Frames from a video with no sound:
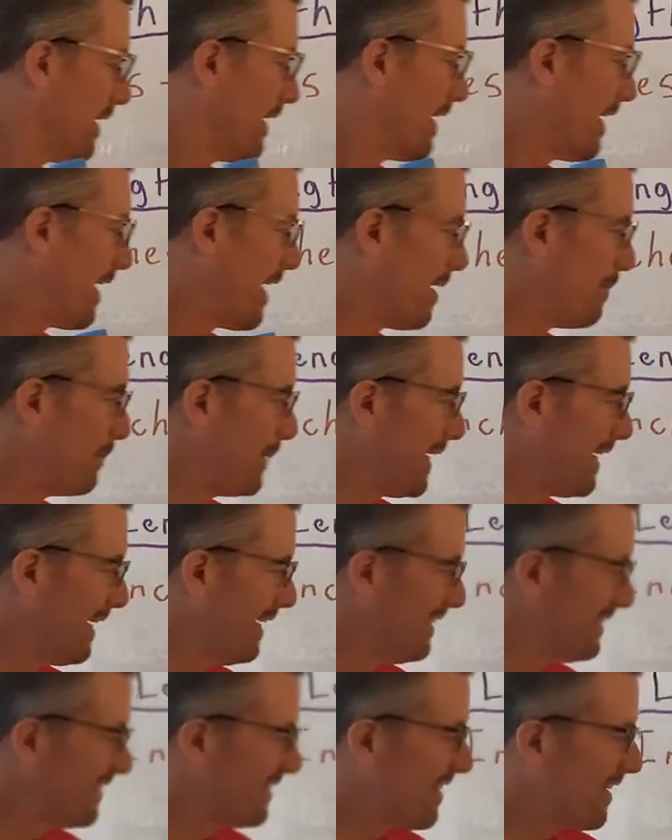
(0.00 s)
And
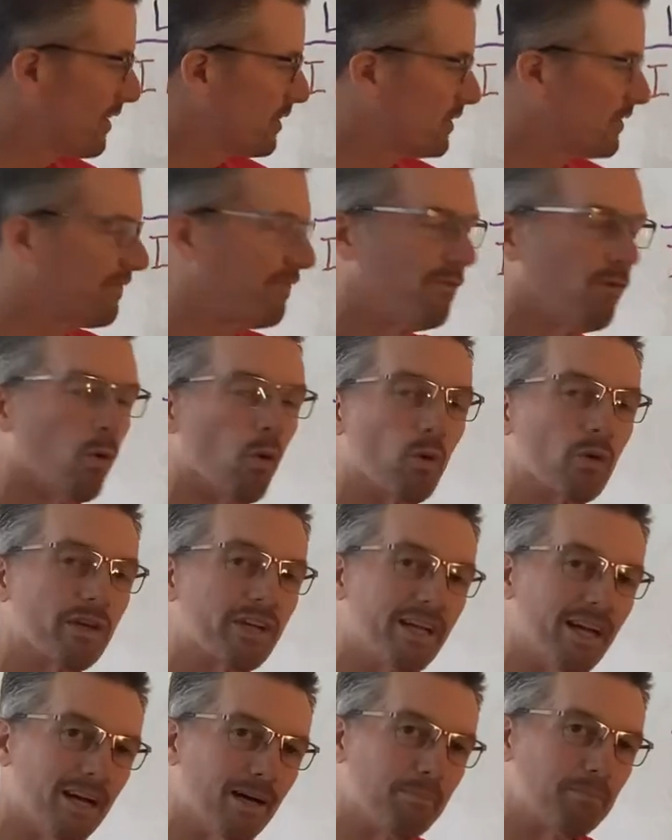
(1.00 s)
because there's 4
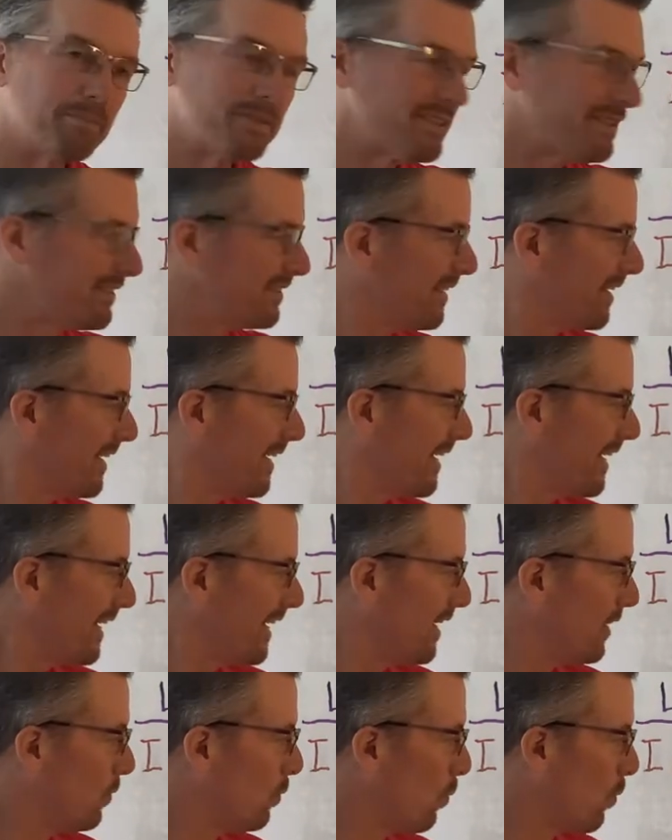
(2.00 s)
cups
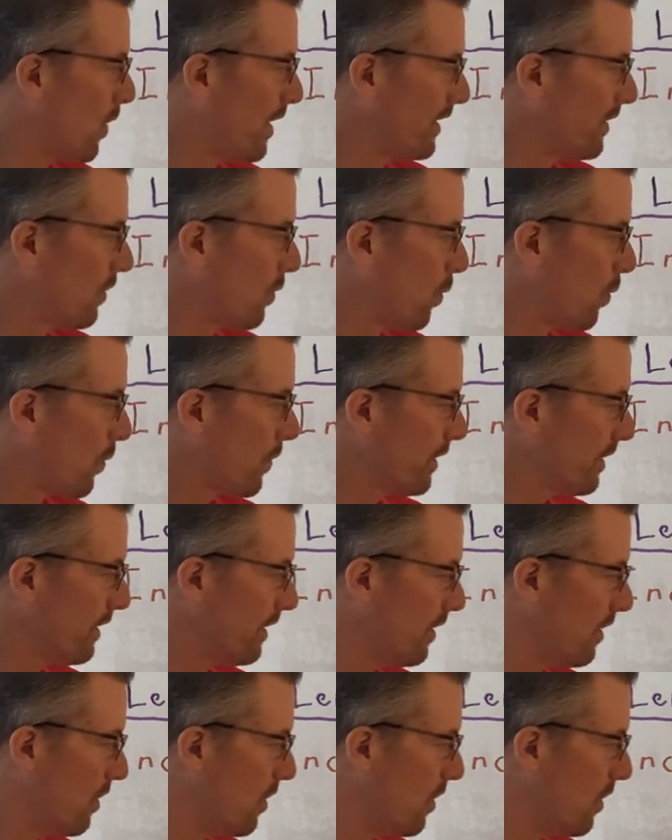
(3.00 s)
in 1 quart,